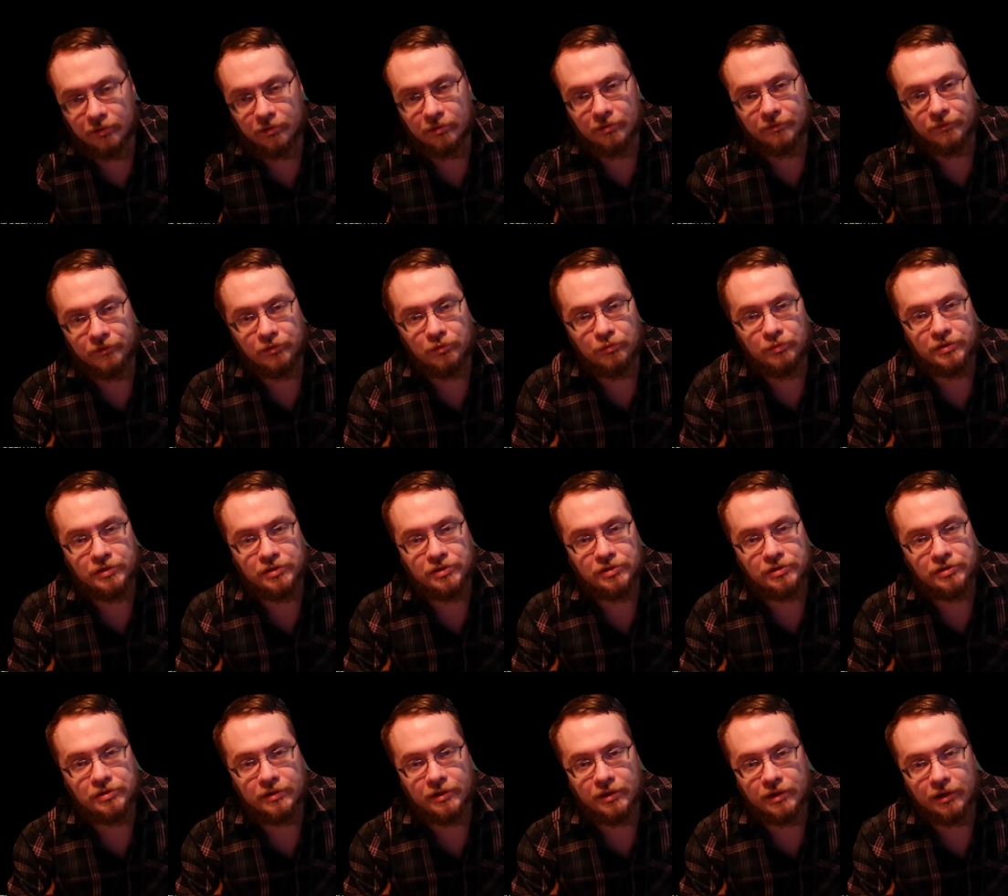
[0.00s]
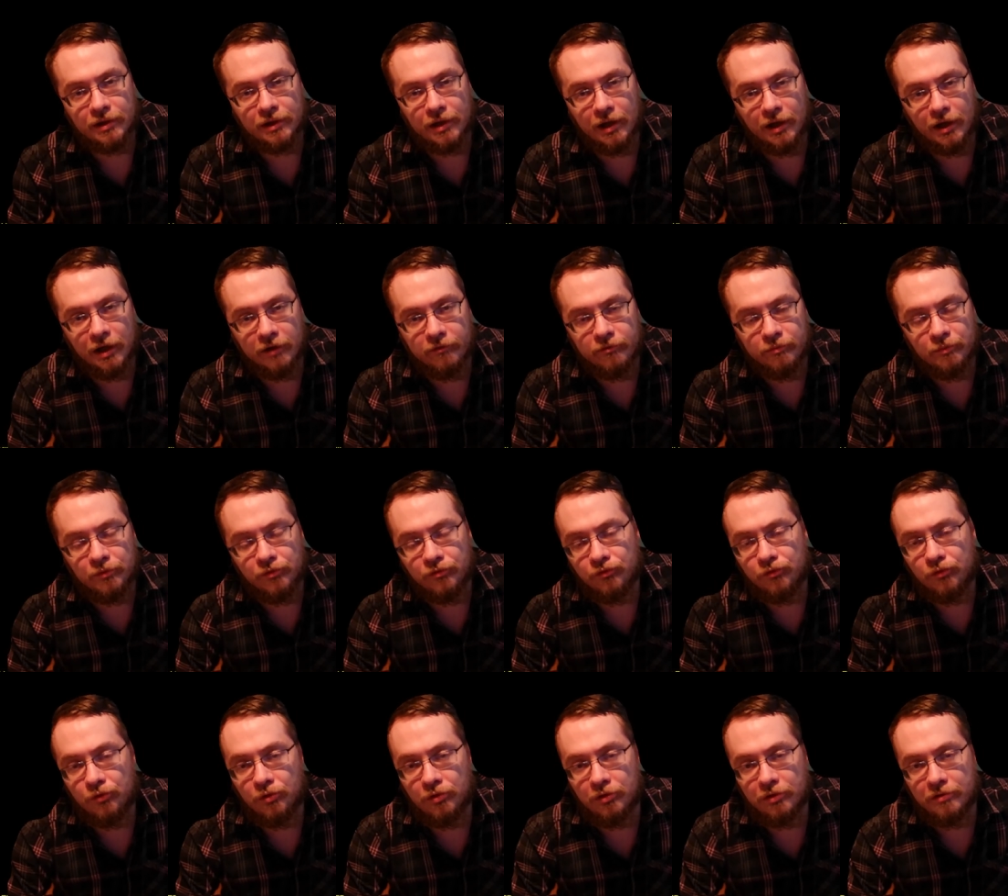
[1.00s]
of Twitch that I haven't
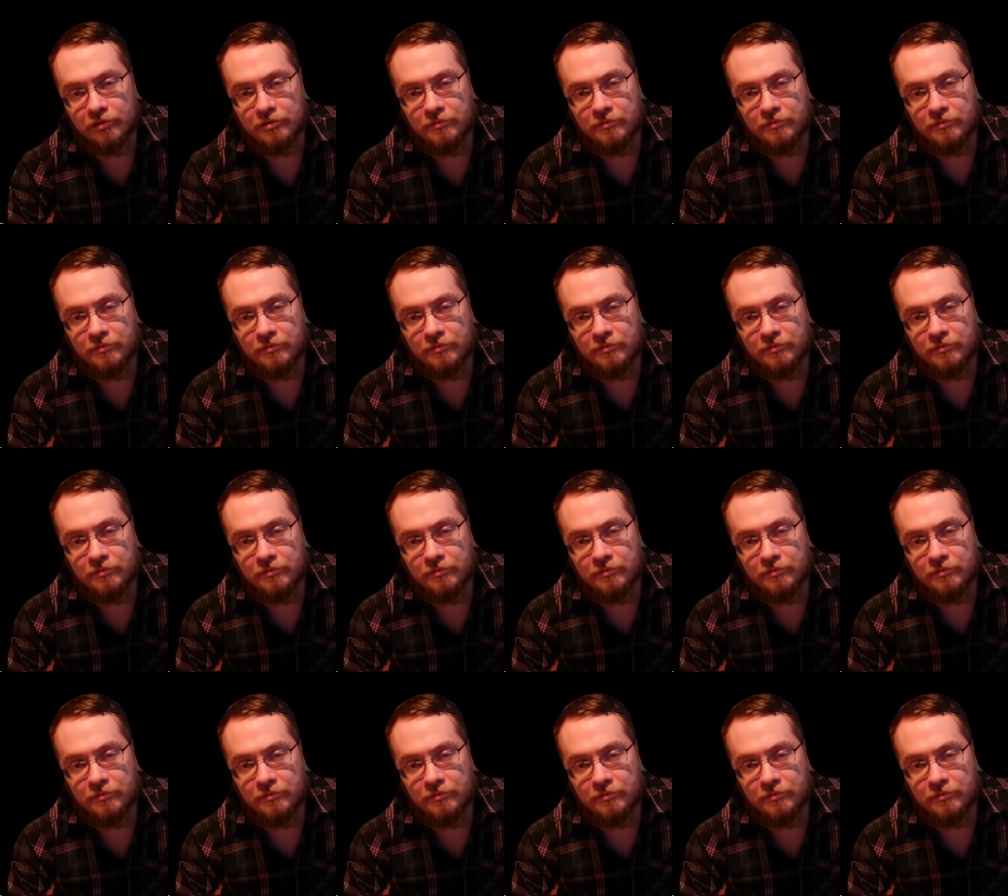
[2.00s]
before has